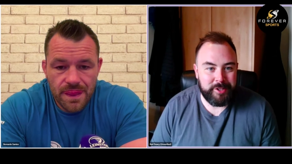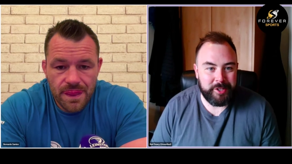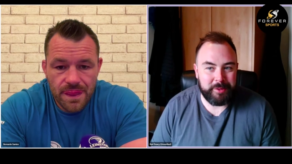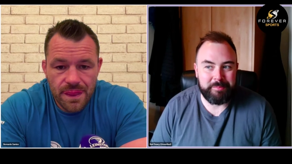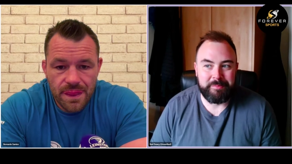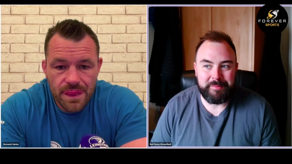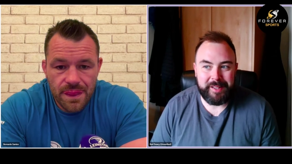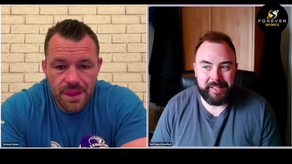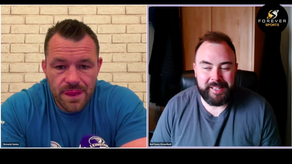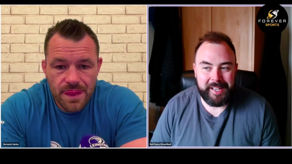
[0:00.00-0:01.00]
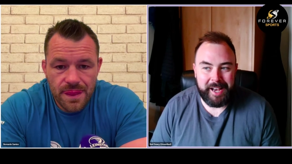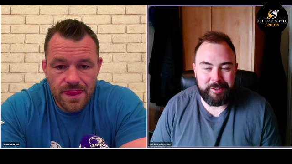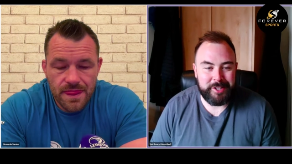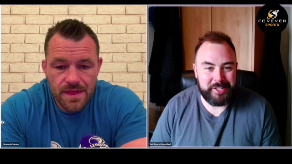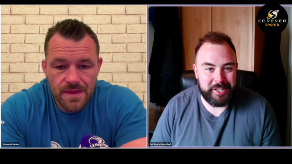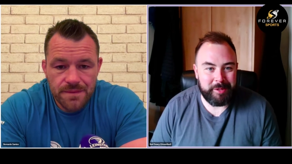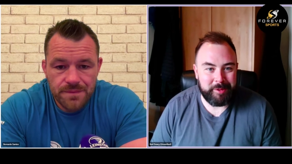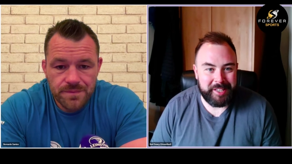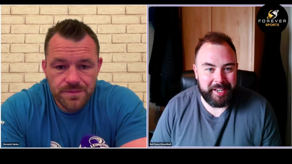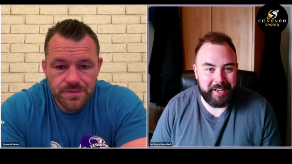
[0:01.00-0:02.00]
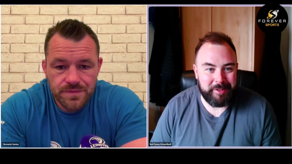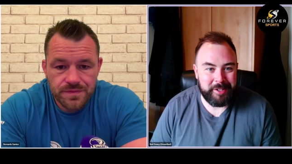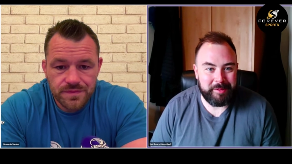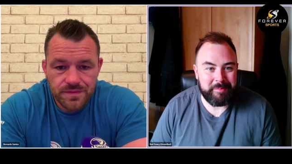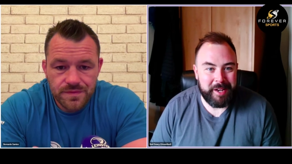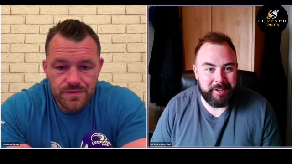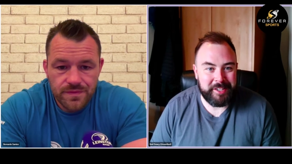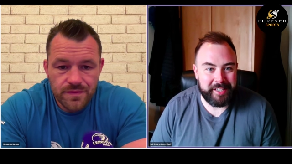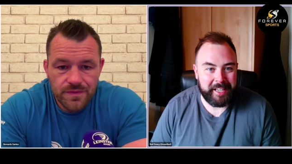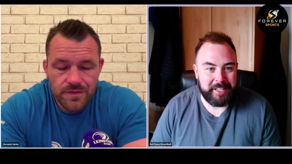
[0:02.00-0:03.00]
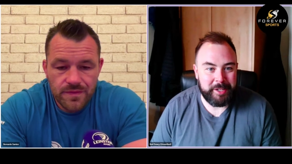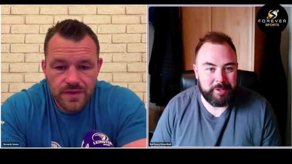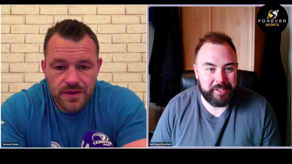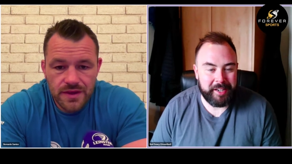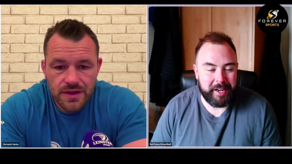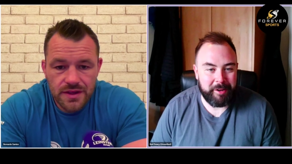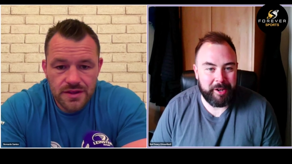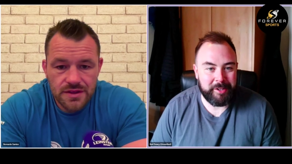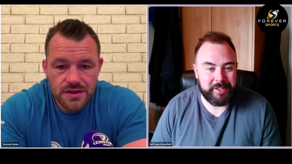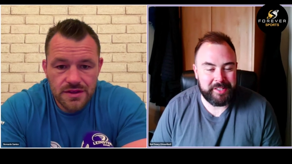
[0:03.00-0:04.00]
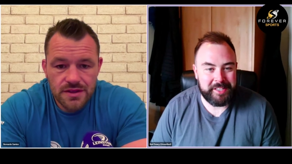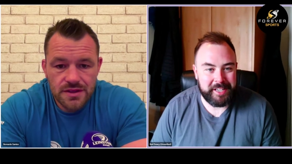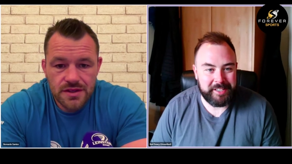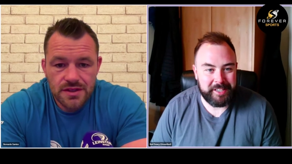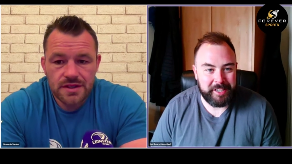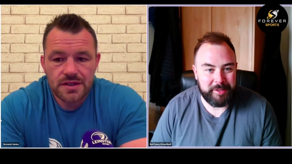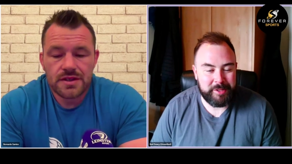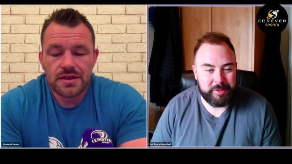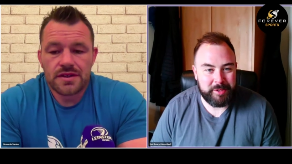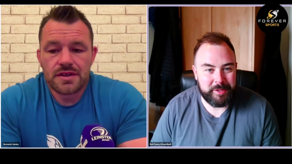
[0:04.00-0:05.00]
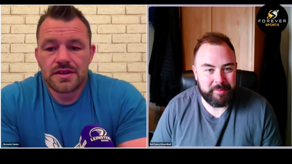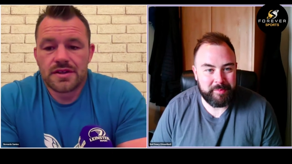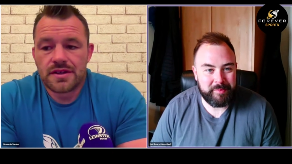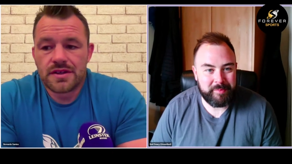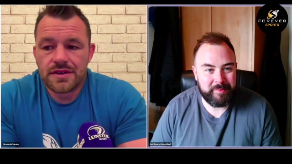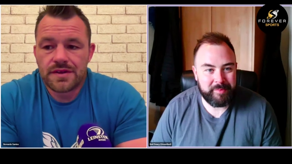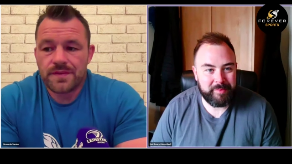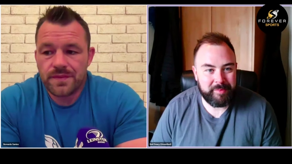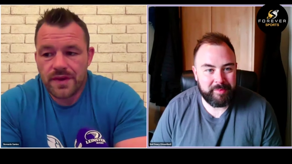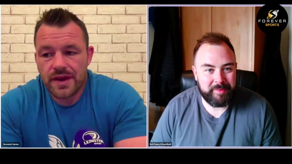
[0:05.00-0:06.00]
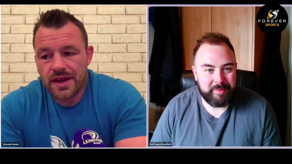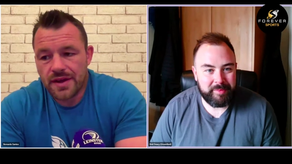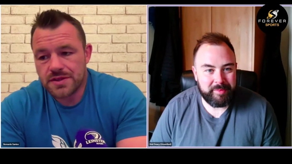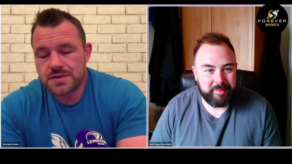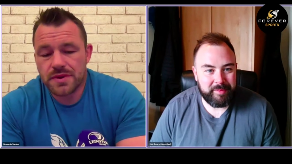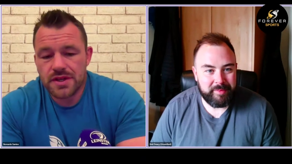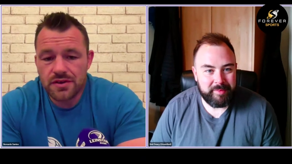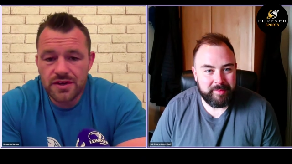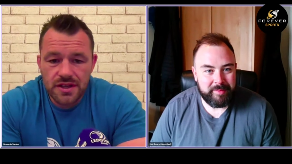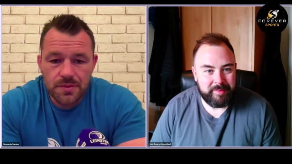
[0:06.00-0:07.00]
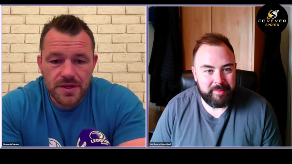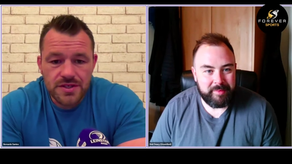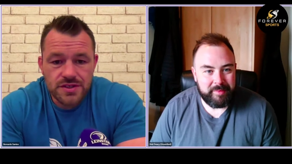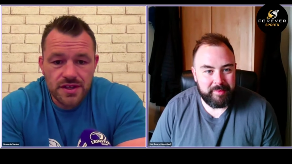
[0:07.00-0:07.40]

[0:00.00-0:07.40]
Speaker 1: do you How do you deal with that? How do you how do you get used to that? How long does it take to get used to it?
Speaker 2: Uh, it's pretty good on the pitch